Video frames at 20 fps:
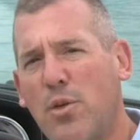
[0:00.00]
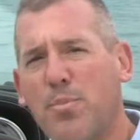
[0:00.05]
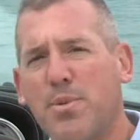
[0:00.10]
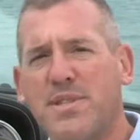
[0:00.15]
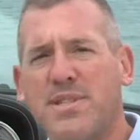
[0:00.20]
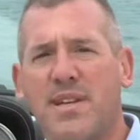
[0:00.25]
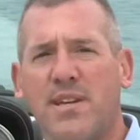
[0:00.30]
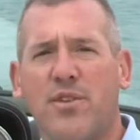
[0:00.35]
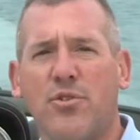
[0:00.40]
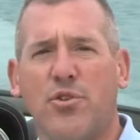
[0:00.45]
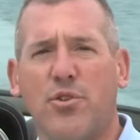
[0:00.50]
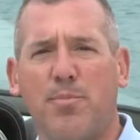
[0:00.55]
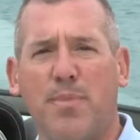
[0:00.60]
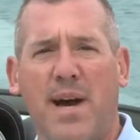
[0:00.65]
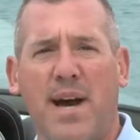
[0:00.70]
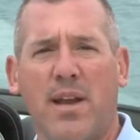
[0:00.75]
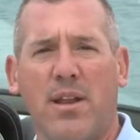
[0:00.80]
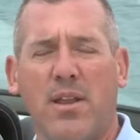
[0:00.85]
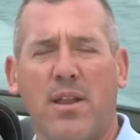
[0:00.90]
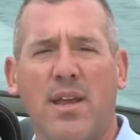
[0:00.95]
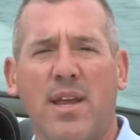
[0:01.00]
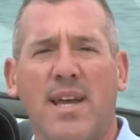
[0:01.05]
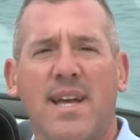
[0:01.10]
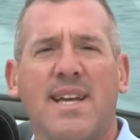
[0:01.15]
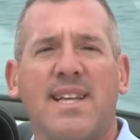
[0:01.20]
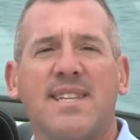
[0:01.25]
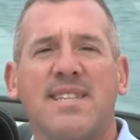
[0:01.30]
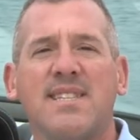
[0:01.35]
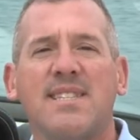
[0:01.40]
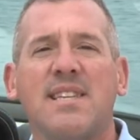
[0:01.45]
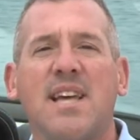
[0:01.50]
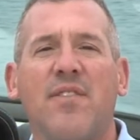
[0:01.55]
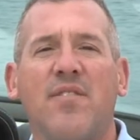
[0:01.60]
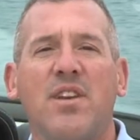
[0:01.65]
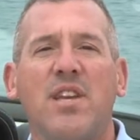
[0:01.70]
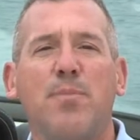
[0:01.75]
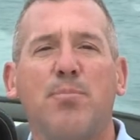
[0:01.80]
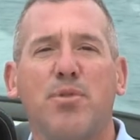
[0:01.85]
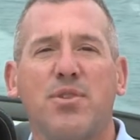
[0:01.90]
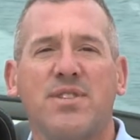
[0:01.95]
a particular model,
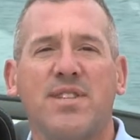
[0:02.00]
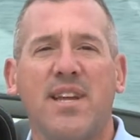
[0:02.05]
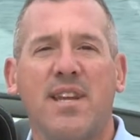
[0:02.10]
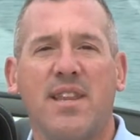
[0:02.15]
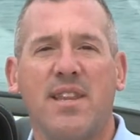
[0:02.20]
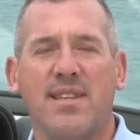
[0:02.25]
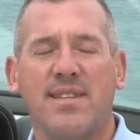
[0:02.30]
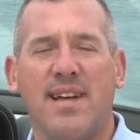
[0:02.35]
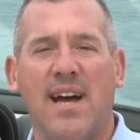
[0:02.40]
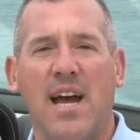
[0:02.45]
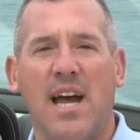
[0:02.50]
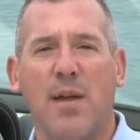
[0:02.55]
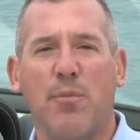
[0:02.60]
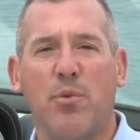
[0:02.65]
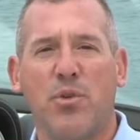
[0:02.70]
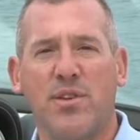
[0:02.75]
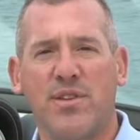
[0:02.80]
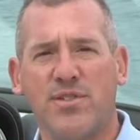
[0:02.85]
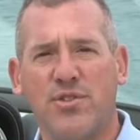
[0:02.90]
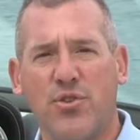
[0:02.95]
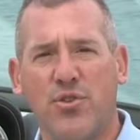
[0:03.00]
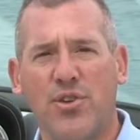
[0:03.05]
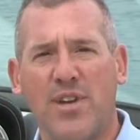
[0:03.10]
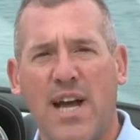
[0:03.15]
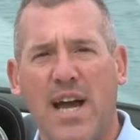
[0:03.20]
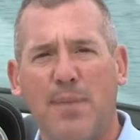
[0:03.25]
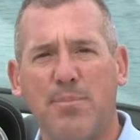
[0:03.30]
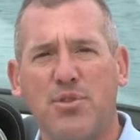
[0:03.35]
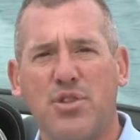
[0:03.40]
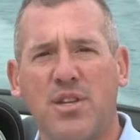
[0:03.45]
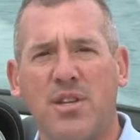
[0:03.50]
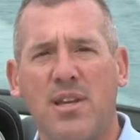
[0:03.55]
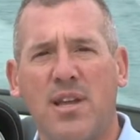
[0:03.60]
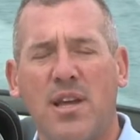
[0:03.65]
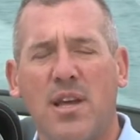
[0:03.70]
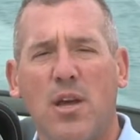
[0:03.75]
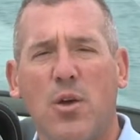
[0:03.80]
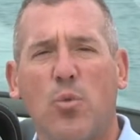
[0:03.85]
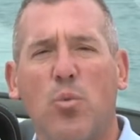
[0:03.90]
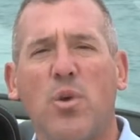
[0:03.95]
70% of the time with a certain option,
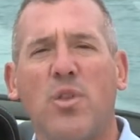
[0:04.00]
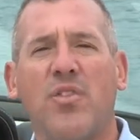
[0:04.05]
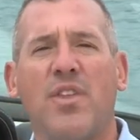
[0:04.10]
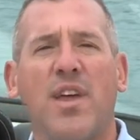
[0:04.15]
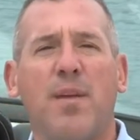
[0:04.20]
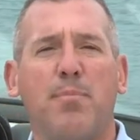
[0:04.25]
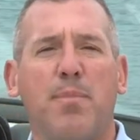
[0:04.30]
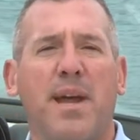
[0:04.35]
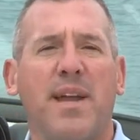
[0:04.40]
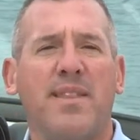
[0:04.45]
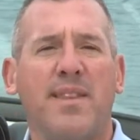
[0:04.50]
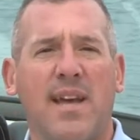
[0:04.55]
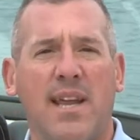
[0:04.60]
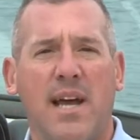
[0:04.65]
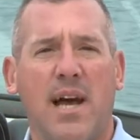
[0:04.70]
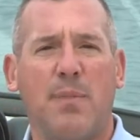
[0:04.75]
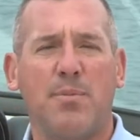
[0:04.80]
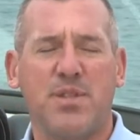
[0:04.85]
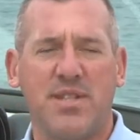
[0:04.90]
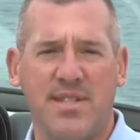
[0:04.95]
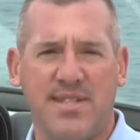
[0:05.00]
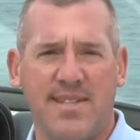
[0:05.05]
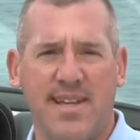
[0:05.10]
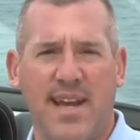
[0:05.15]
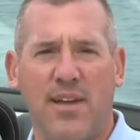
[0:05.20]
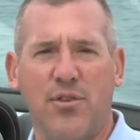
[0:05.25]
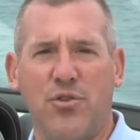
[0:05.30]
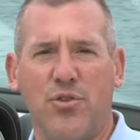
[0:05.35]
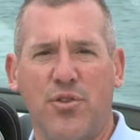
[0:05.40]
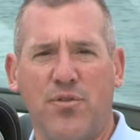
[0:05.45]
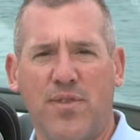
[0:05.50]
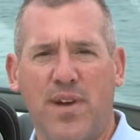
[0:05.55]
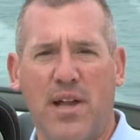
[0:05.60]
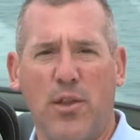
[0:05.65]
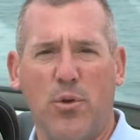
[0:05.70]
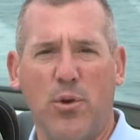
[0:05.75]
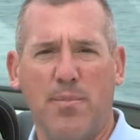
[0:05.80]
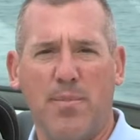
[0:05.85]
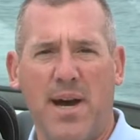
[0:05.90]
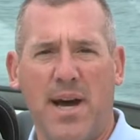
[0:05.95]
we then make that option standard the
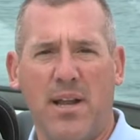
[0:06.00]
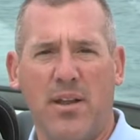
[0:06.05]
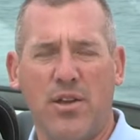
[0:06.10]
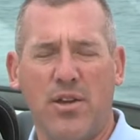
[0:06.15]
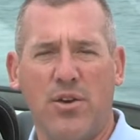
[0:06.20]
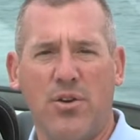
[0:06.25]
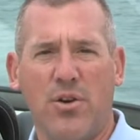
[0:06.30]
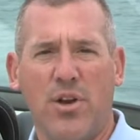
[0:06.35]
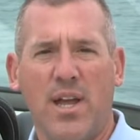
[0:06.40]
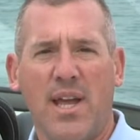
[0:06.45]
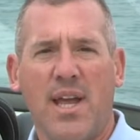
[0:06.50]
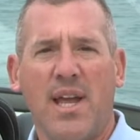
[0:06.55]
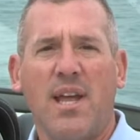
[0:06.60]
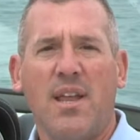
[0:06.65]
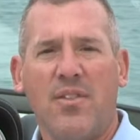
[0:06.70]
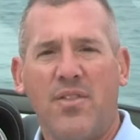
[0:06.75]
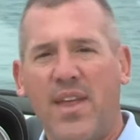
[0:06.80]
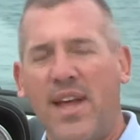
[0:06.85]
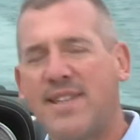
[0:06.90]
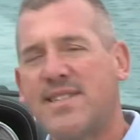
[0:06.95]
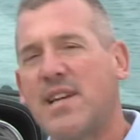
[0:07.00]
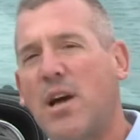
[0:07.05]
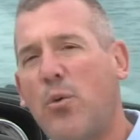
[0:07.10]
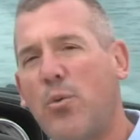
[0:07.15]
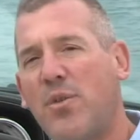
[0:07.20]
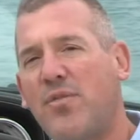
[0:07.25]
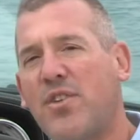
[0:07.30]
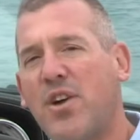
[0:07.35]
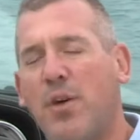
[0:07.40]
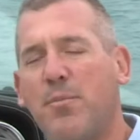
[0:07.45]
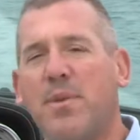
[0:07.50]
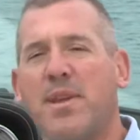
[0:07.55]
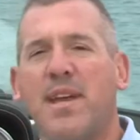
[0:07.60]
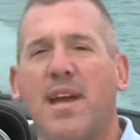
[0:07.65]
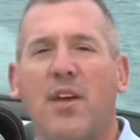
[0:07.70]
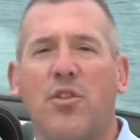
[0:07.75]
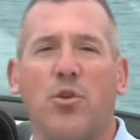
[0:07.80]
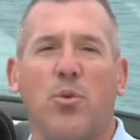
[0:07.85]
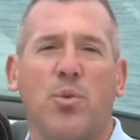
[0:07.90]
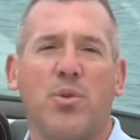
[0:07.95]
following model year. That's how we've come
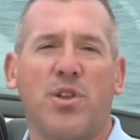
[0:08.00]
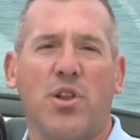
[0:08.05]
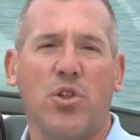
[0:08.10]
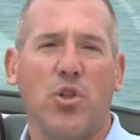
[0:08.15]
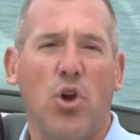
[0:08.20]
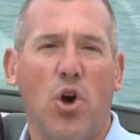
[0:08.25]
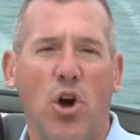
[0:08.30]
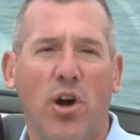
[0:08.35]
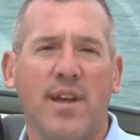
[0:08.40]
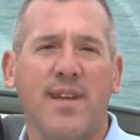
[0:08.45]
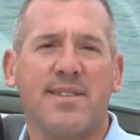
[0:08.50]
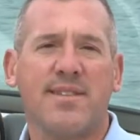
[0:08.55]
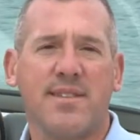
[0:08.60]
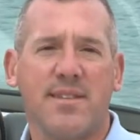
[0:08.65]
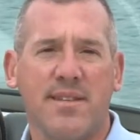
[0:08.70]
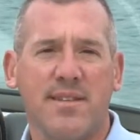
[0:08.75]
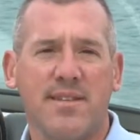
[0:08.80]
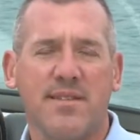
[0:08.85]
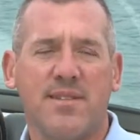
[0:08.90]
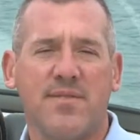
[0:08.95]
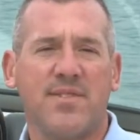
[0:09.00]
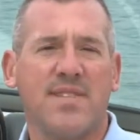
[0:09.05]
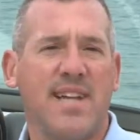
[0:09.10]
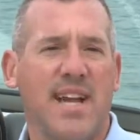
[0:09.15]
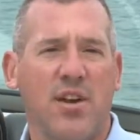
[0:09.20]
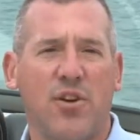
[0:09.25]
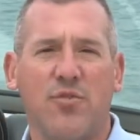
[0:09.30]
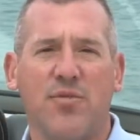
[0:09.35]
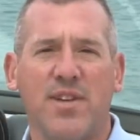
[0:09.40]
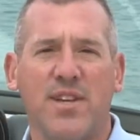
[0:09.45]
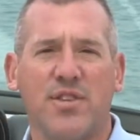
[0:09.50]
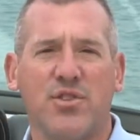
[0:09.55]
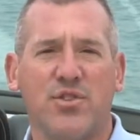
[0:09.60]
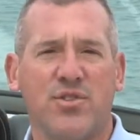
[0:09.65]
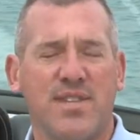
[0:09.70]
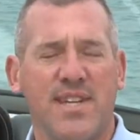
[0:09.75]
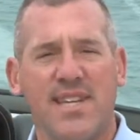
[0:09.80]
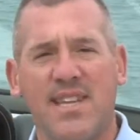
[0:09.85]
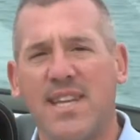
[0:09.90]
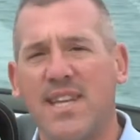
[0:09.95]
together with the longest list of standard
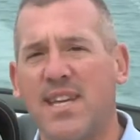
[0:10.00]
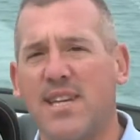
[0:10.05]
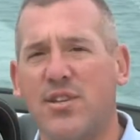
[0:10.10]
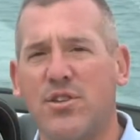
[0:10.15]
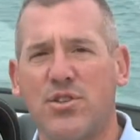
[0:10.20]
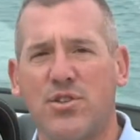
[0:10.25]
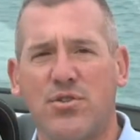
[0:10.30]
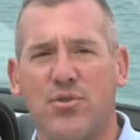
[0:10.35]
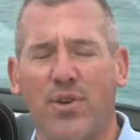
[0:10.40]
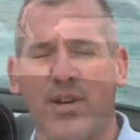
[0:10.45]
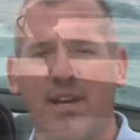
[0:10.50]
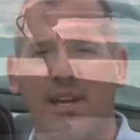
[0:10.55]
features in the industry.